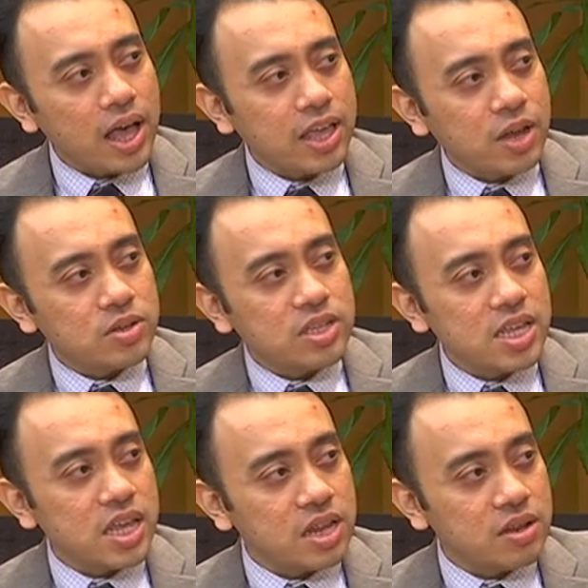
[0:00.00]
I cannot
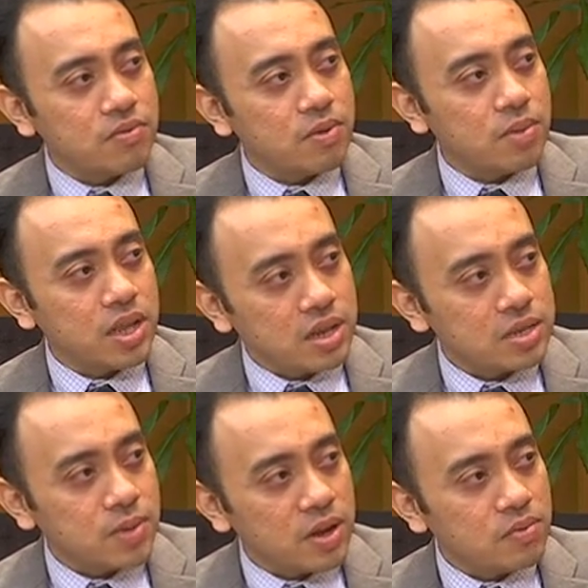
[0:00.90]
see it in
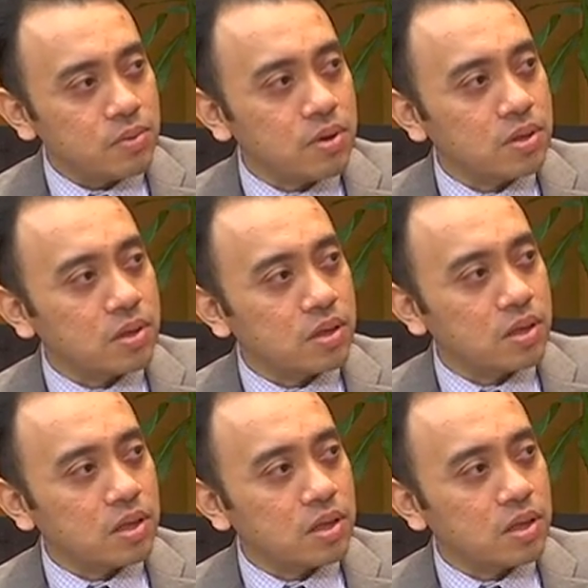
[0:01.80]
this part of the world?